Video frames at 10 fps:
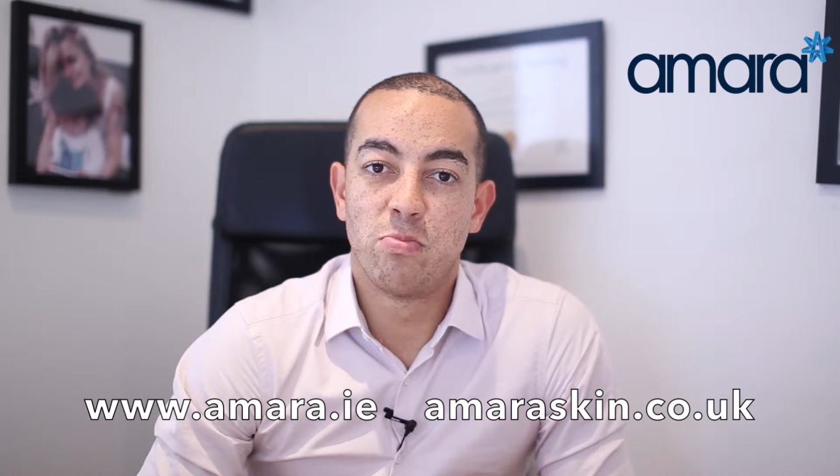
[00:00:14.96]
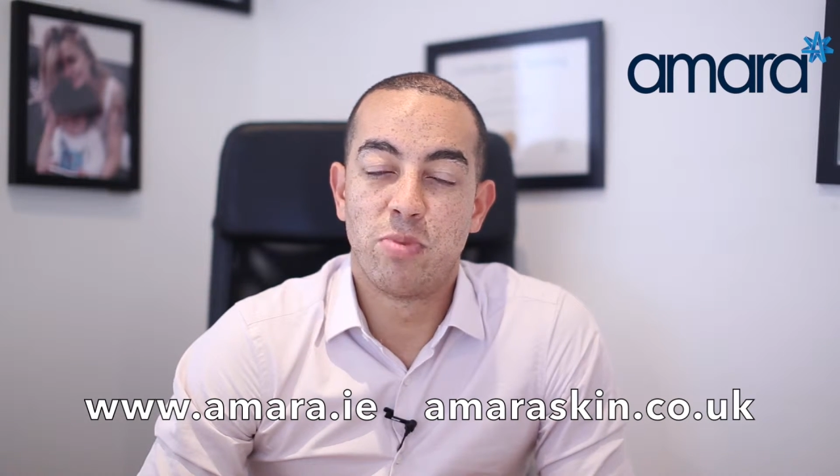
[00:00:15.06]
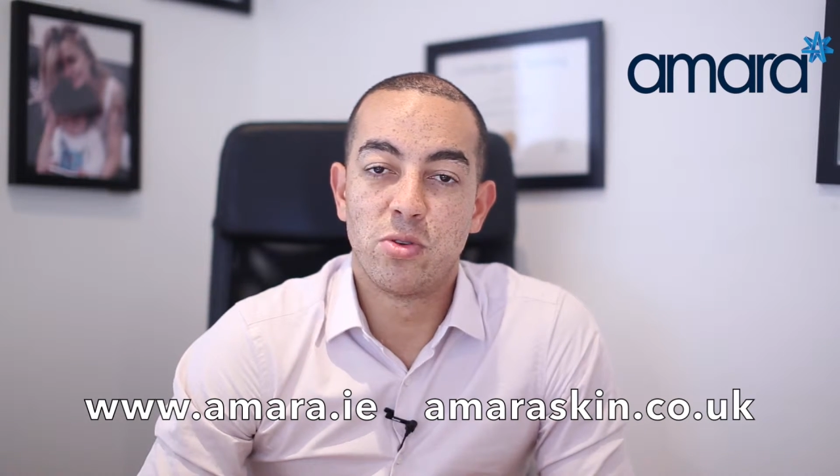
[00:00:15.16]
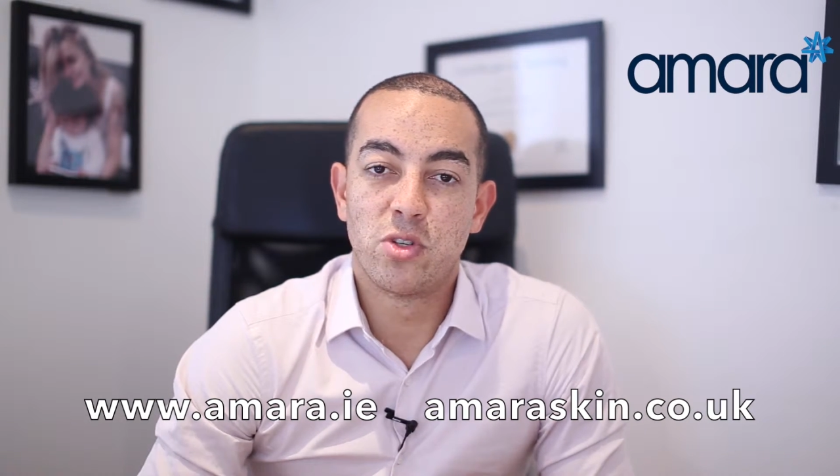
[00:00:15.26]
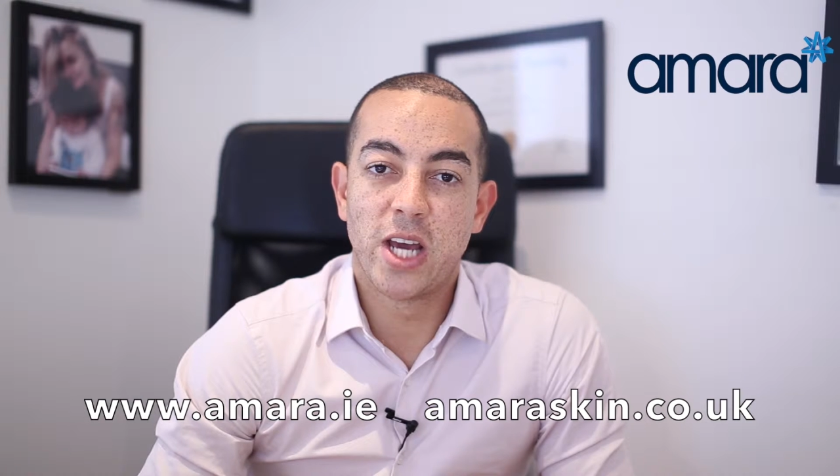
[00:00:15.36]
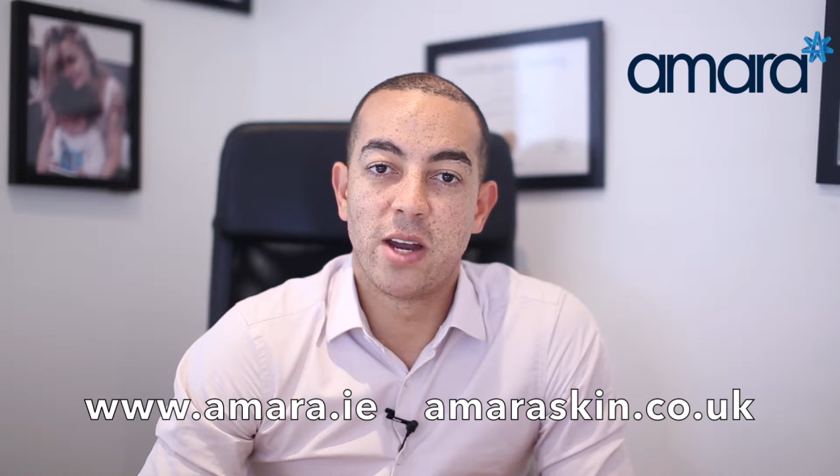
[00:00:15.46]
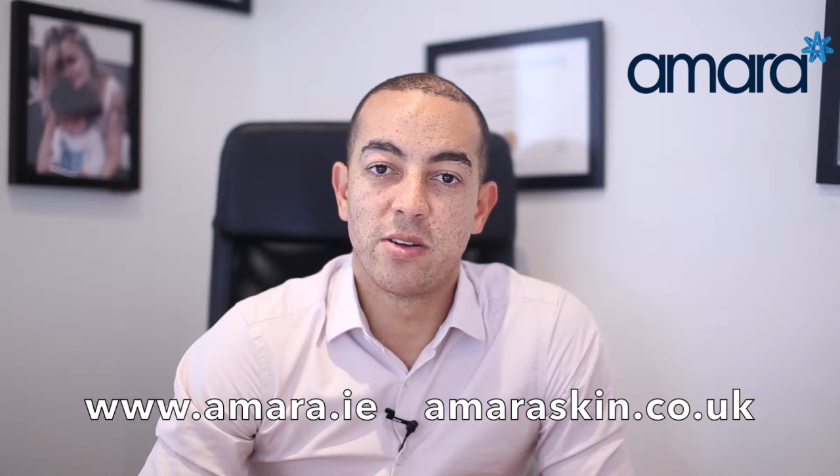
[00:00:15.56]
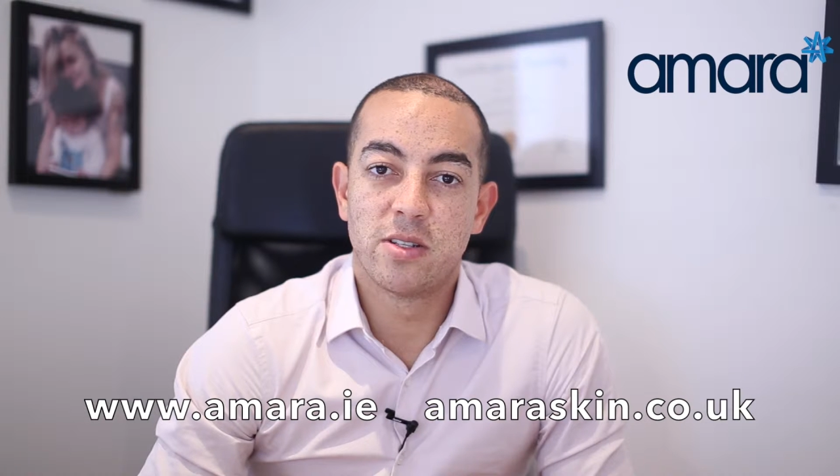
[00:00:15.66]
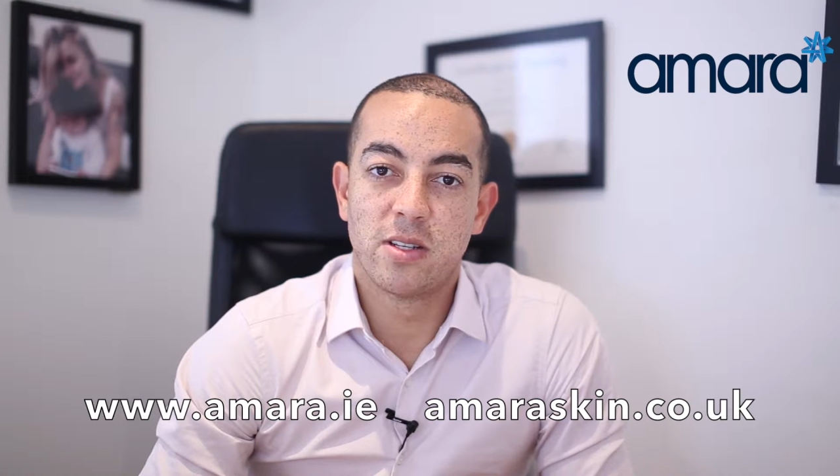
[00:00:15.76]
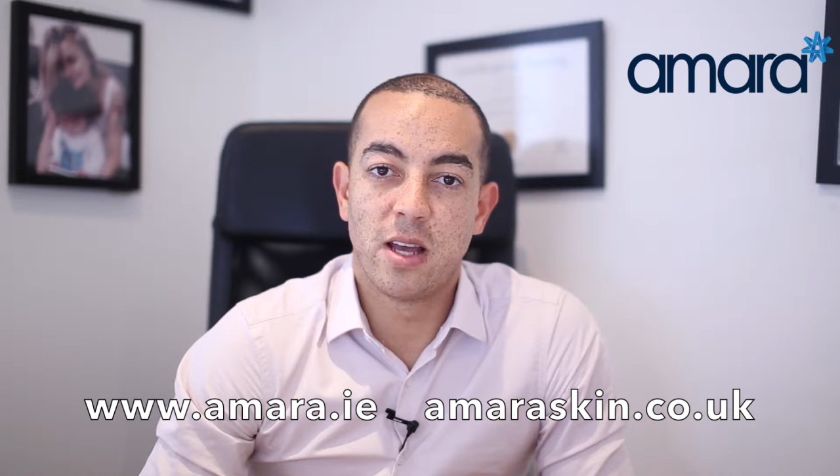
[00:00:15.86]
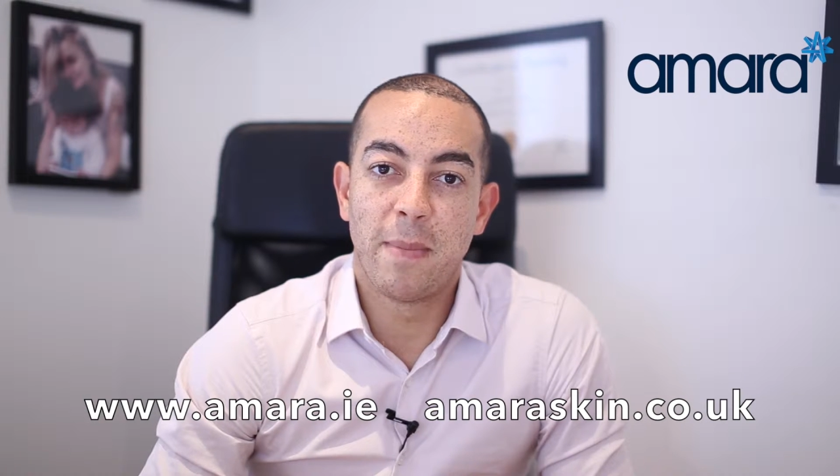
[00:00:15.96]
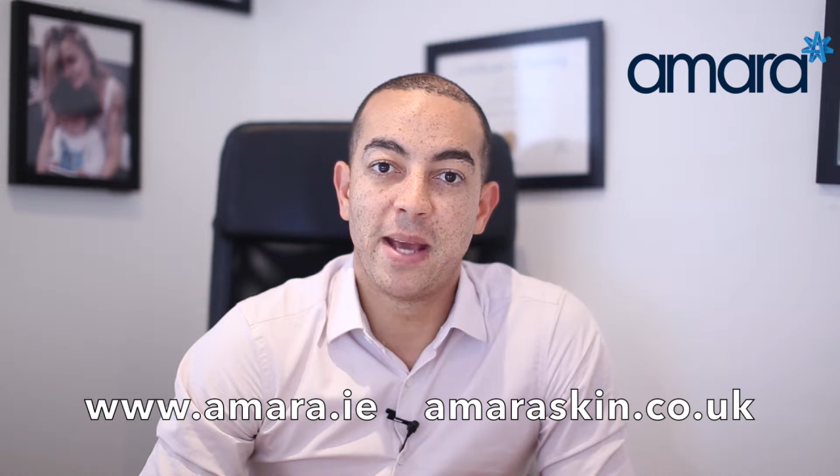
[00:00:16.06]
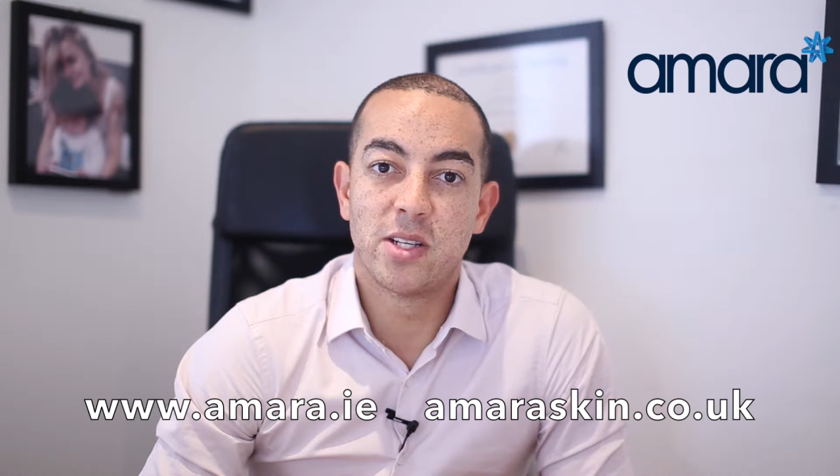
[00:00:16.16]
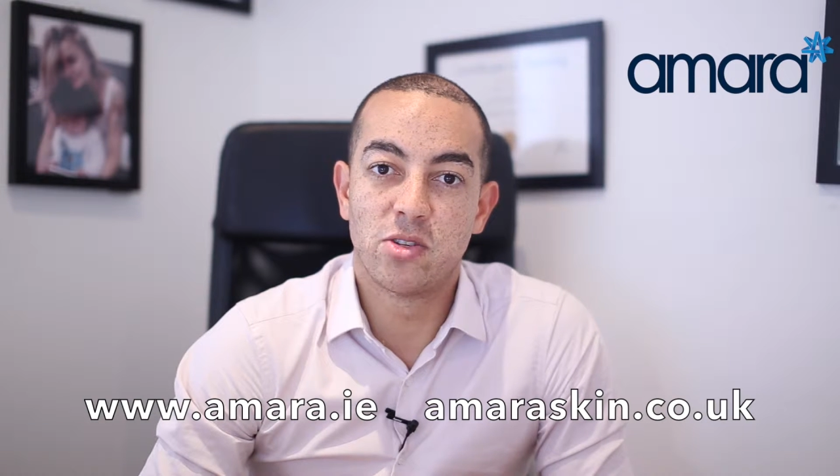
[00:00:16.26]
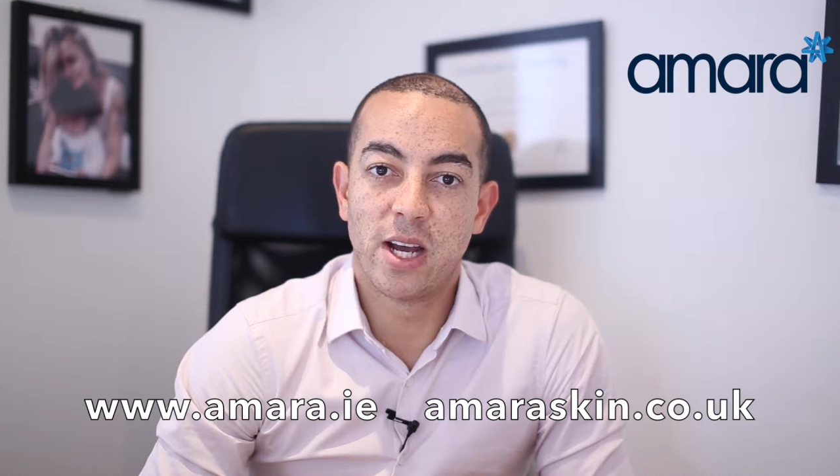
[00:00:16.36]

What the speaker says: Bruce Jenner's amazing